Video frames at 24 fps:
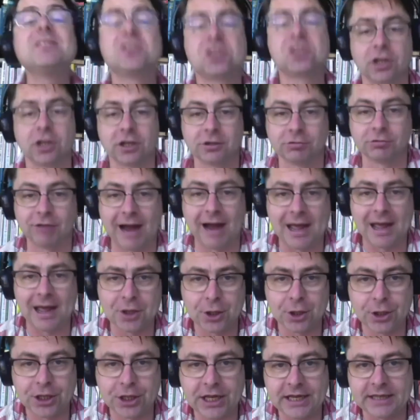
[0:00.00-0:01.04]
her
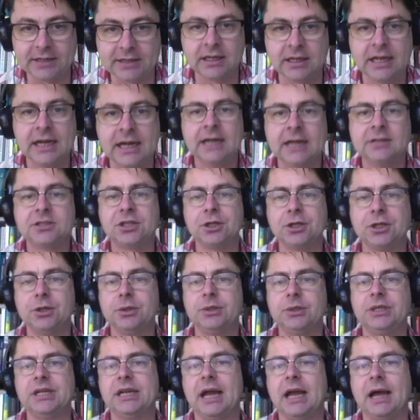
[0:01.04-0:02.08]
rather than to
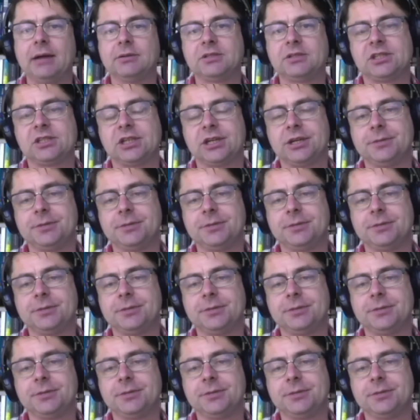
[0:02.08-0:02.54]
denounce her.